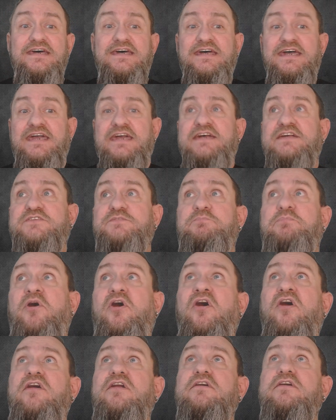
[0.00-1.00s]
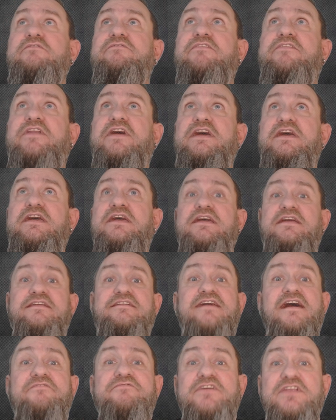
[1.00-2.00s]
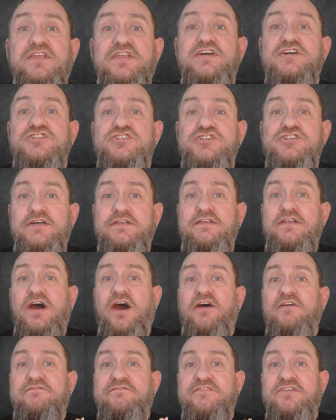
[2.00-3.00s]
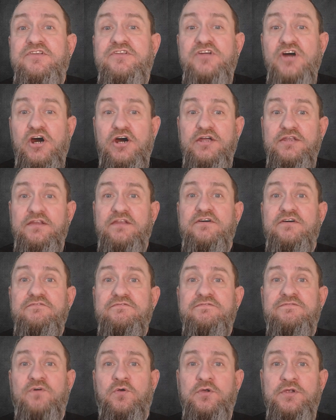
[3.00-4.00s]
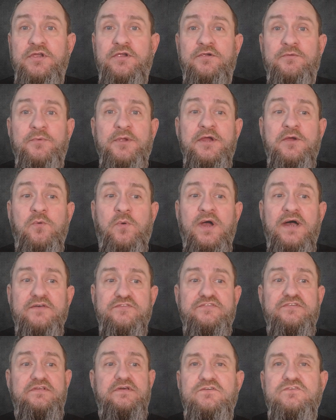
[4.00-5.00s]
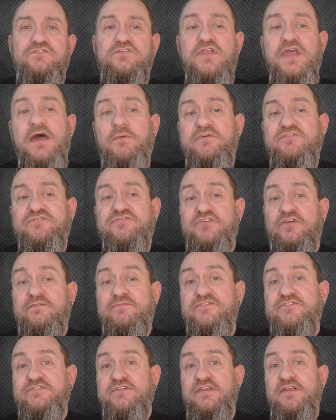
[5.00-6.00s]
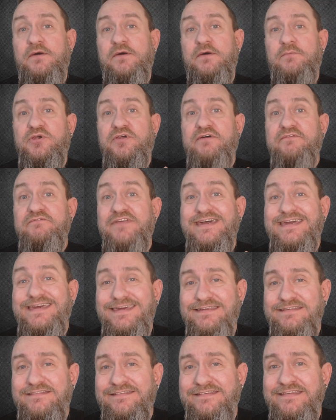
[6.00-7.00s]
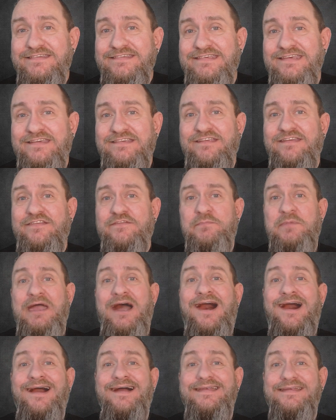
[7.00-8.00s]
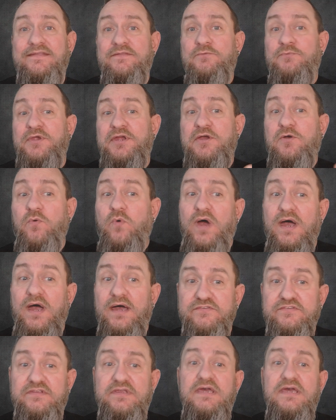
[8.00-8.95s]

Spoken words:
It's part of the definition of done for your request. So now we've surfaced a number of the hidden decisions behind the request.